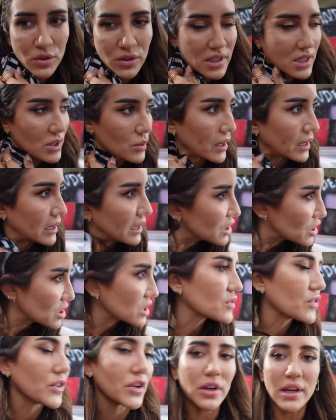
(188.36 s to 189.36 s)
Do this quickly
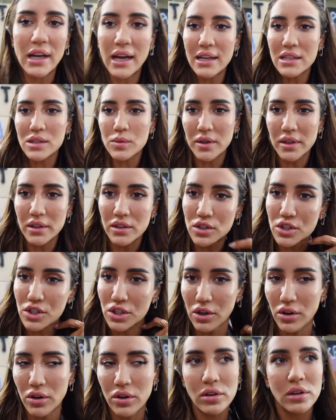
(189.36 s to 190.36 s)
just for you guys. We're at the
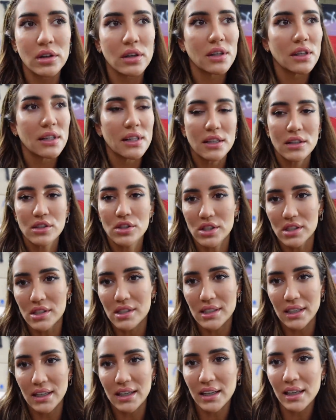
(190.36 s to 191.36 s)
show.
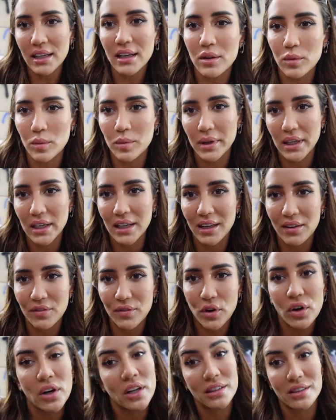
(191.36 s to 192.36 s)
Just seated and waiting
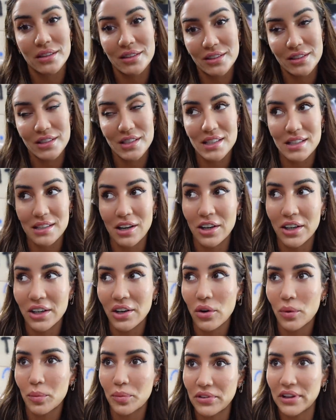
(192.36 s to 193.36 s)
for it to start,
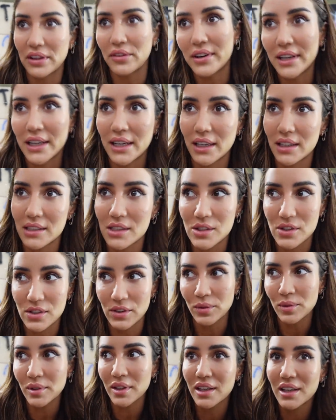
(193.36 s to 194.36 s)
hopefully very
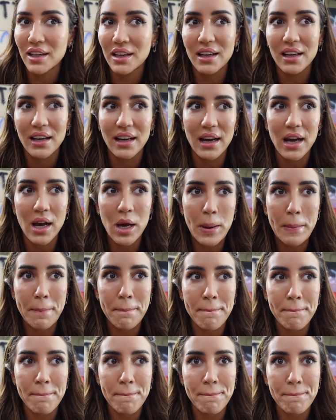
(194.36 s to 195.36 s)
soon.
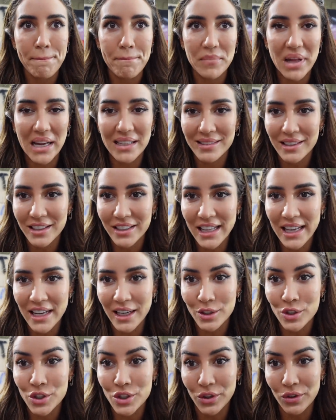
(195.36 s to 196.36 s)
Until then,
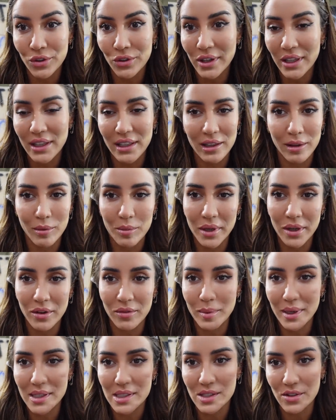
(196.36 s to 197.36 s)
I'll show you a little bit
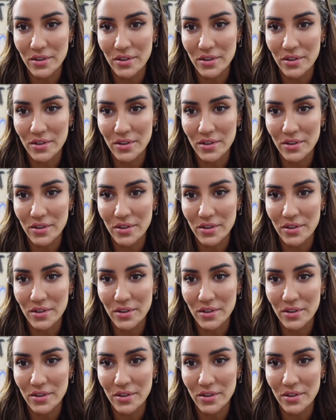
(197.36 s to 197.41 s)
of my